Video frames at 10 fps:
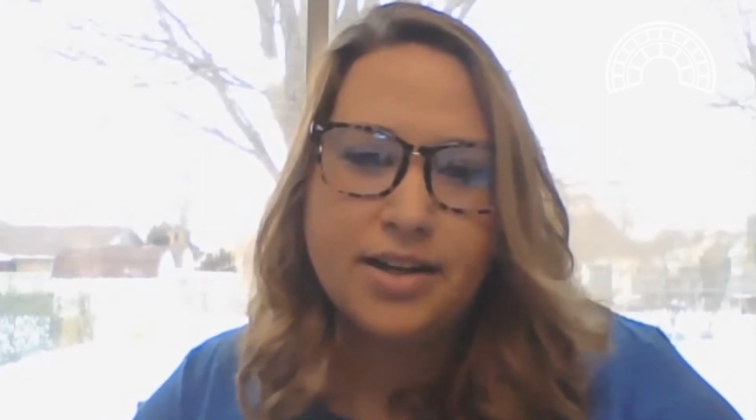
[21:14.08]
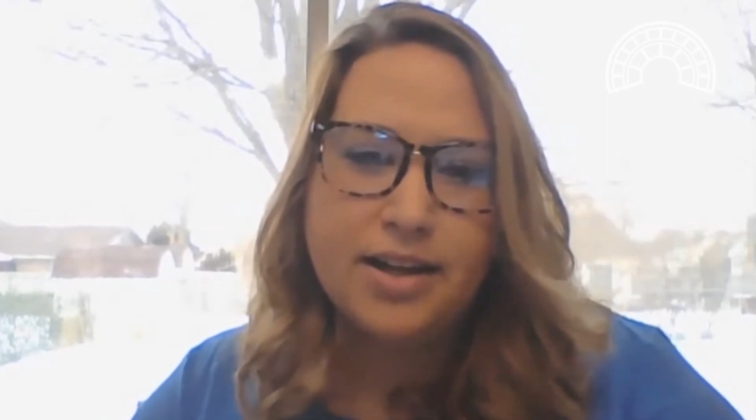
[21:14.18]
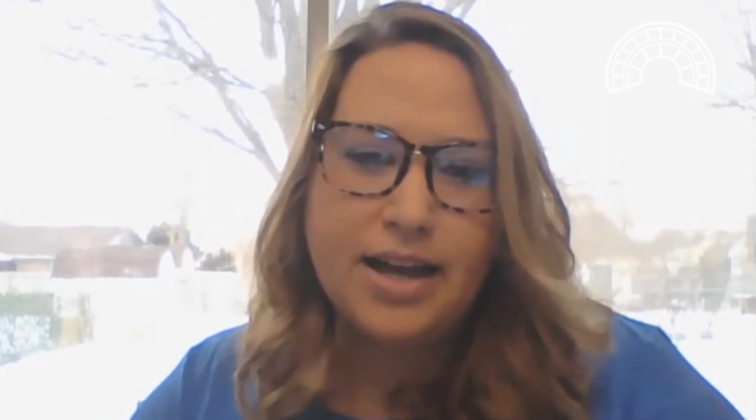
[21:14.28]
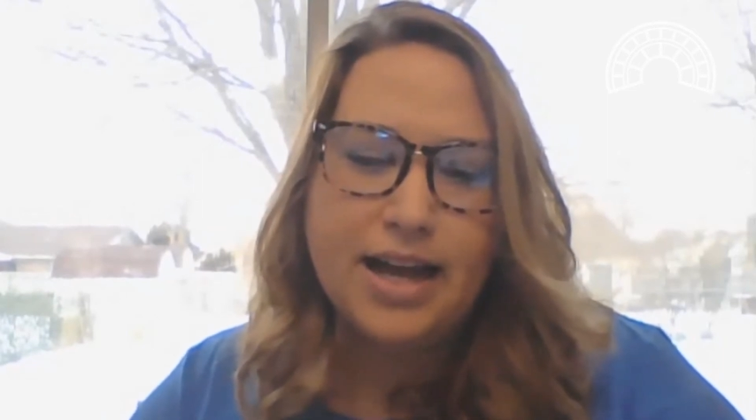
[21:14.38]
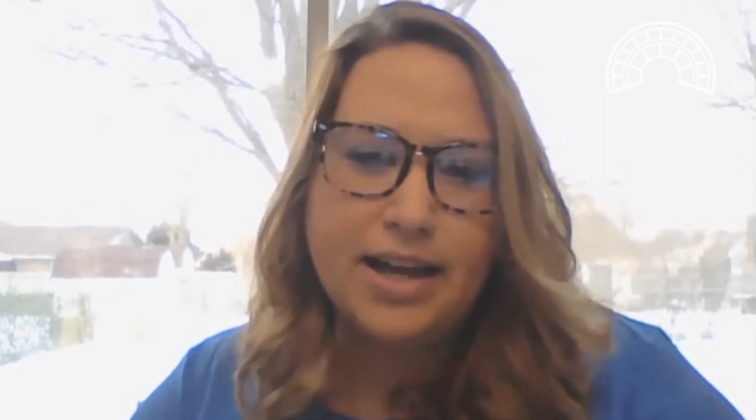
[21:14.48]

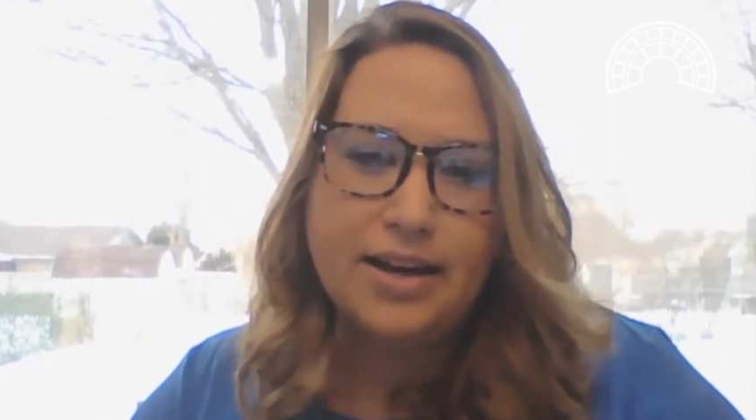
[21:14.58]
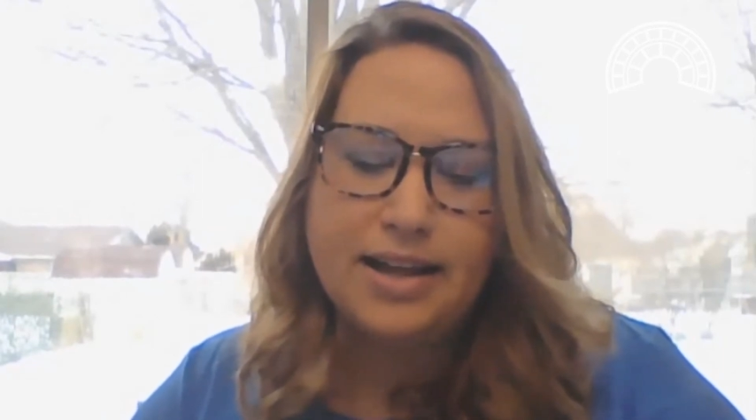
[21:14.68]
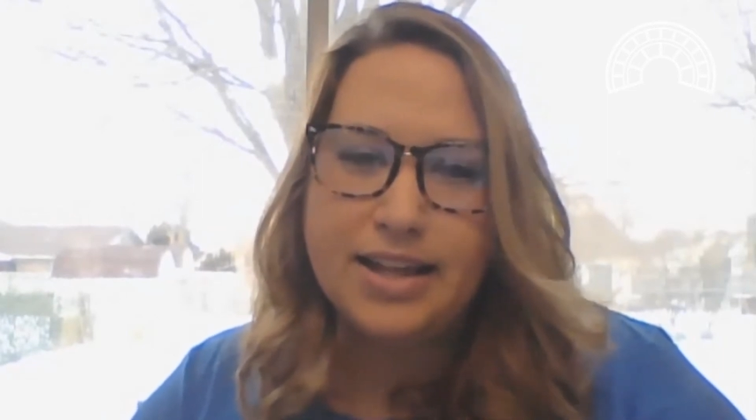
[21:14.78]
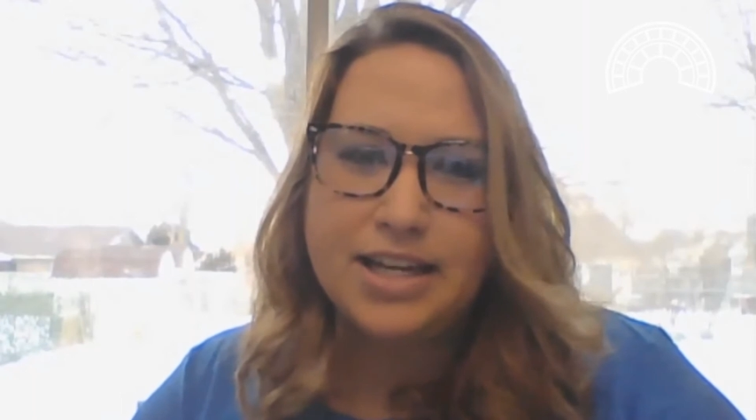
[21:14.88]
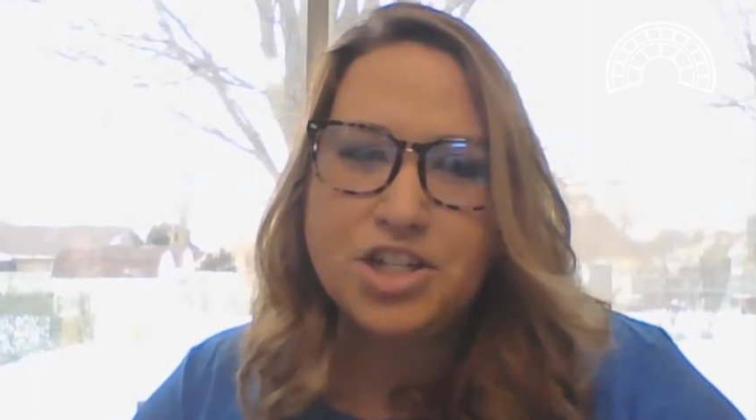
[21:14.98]
And I
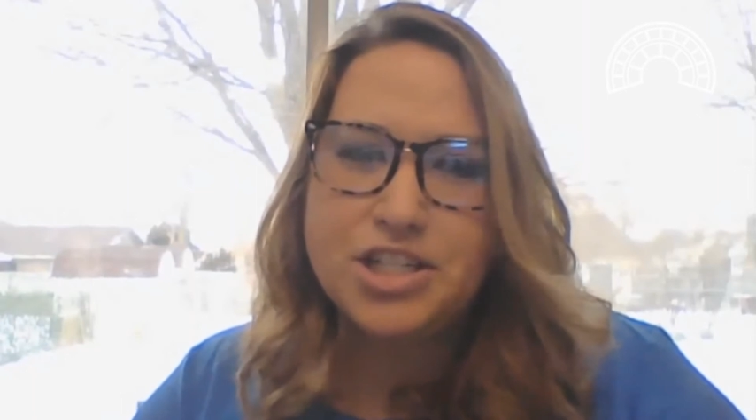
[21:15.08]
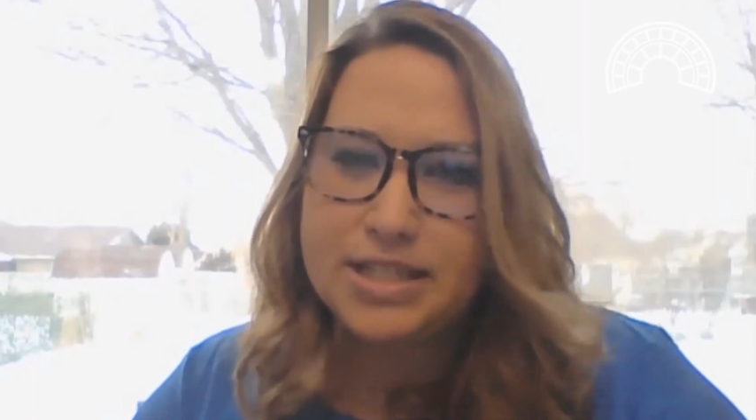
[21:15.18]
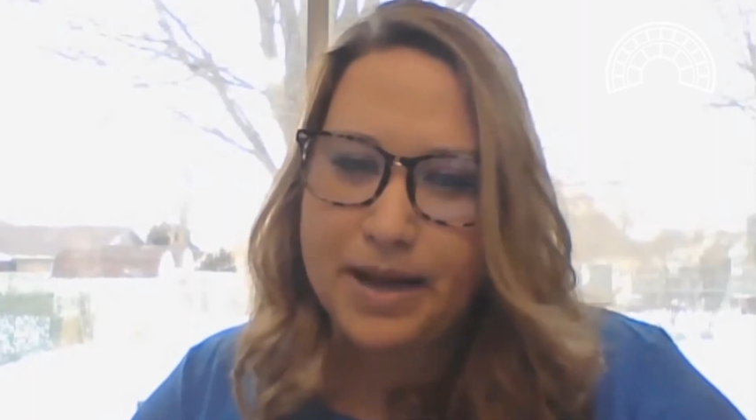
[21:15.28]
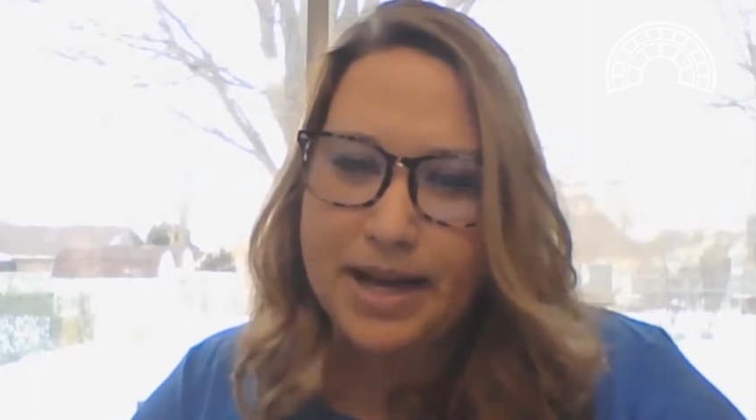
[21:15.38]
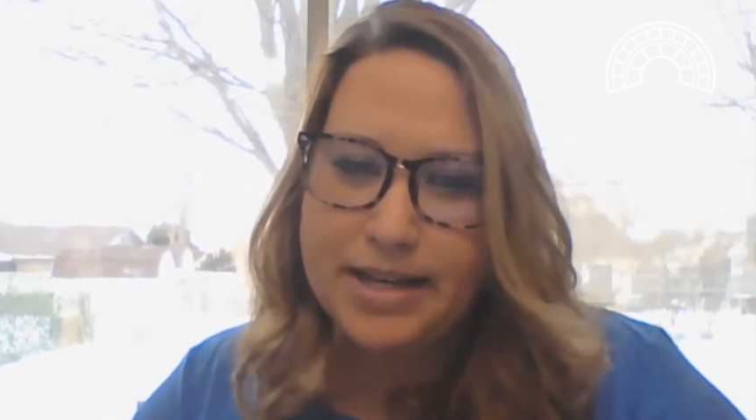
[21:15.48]
think it just
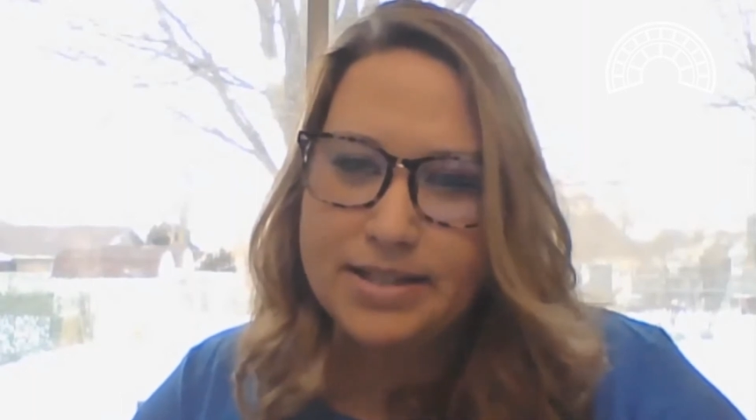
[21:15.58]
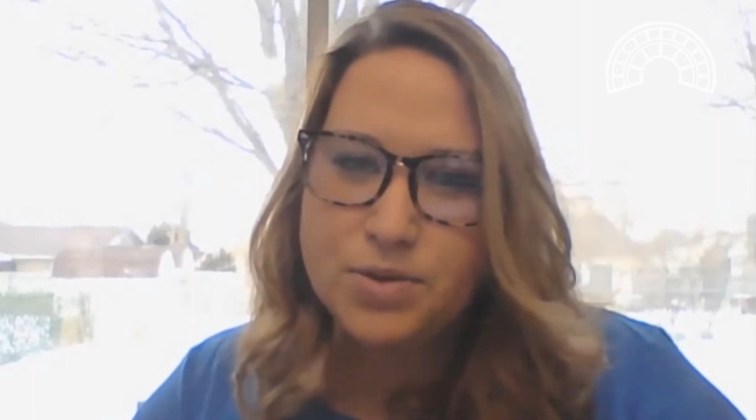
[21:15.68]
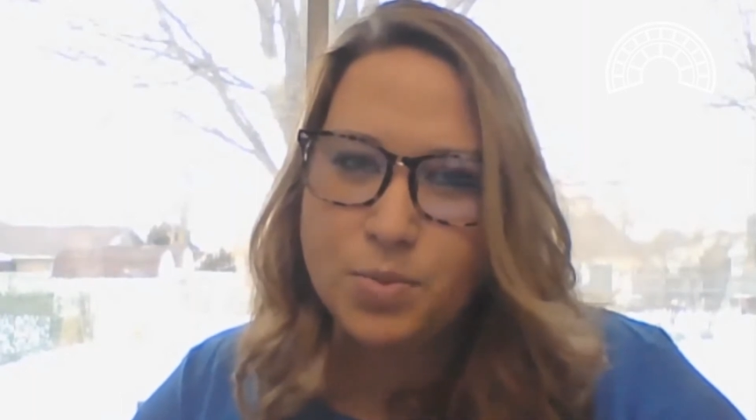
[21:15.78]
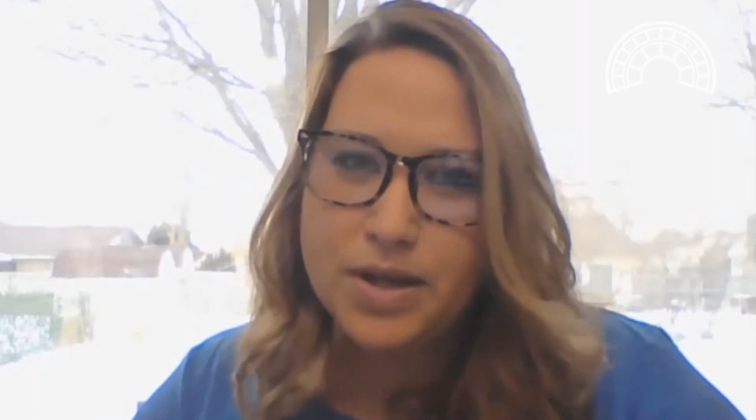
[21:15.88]
depends